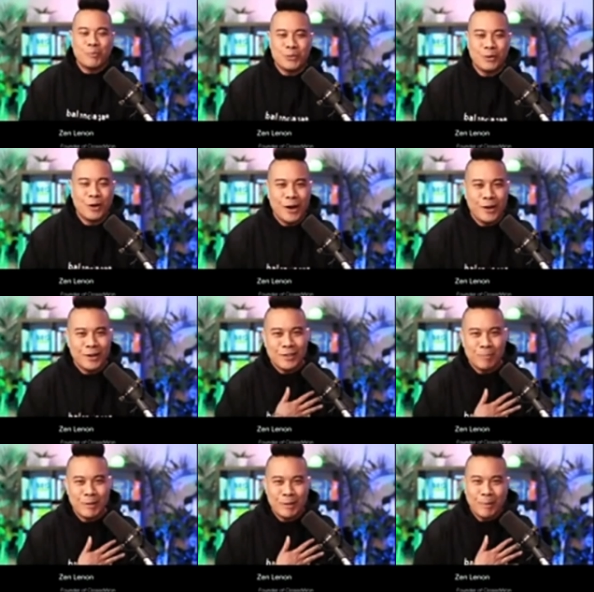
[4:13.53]
So
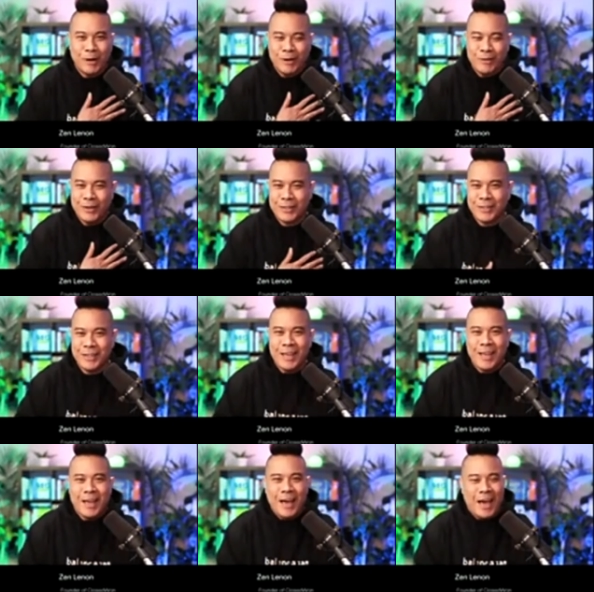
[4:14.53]
honored to be a part of it.
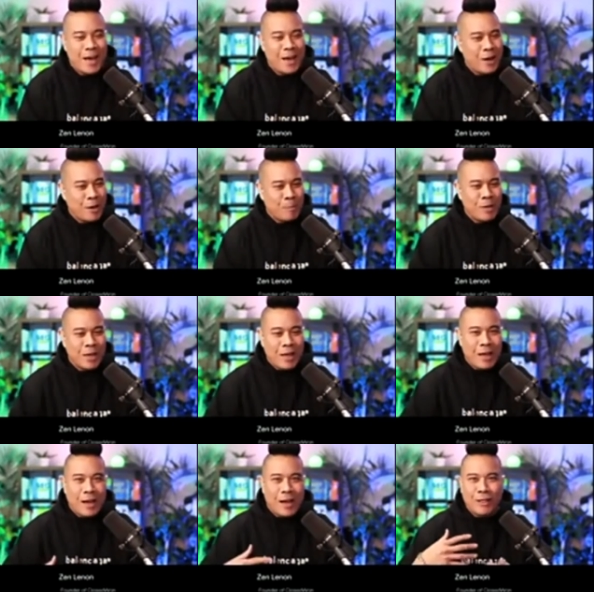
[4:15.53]

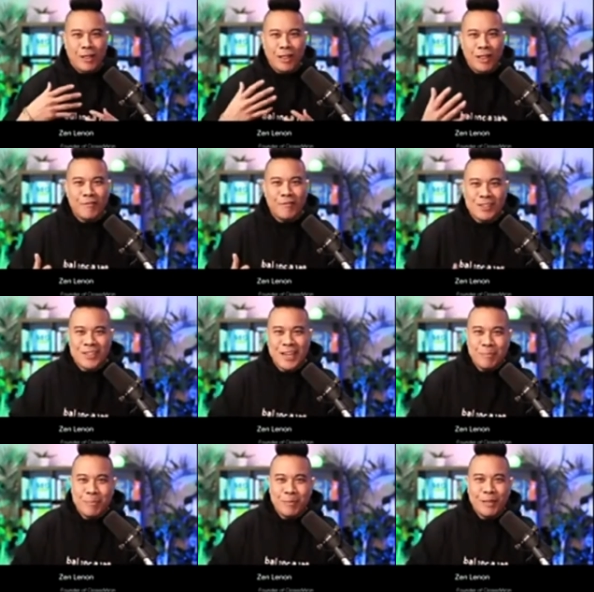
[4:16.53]
I love your
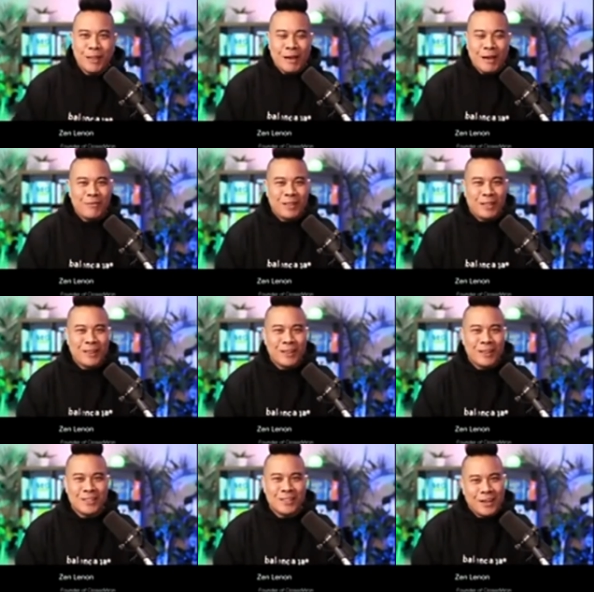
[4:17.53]
setup. Love how everything
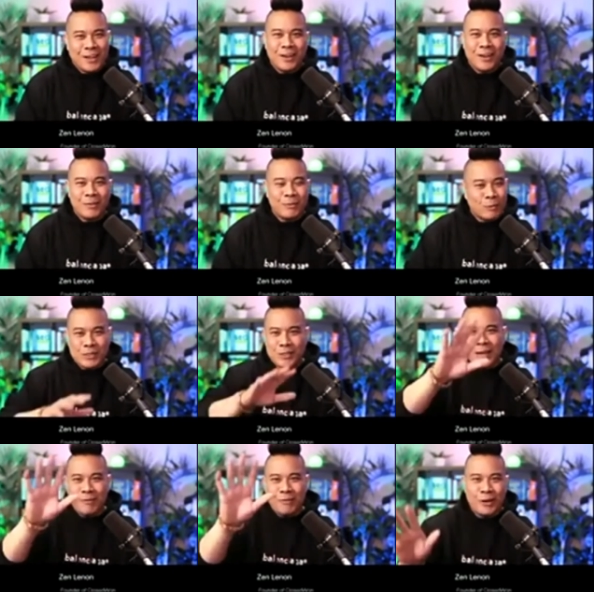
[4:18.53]
looks on what
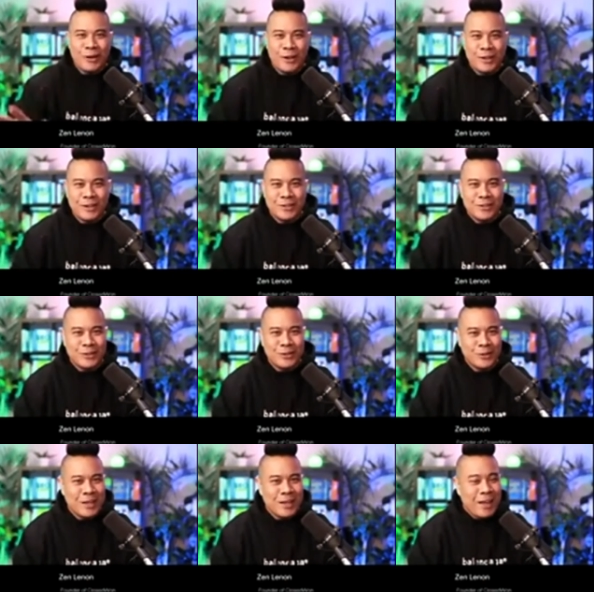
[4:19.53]
you have going on here
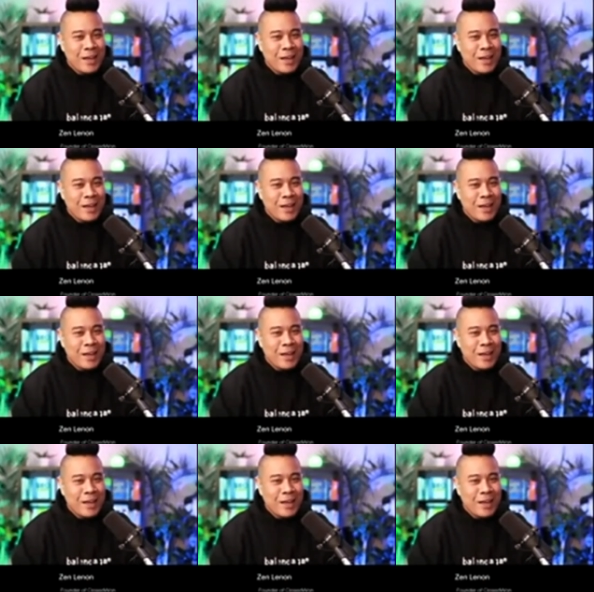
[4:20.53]
too.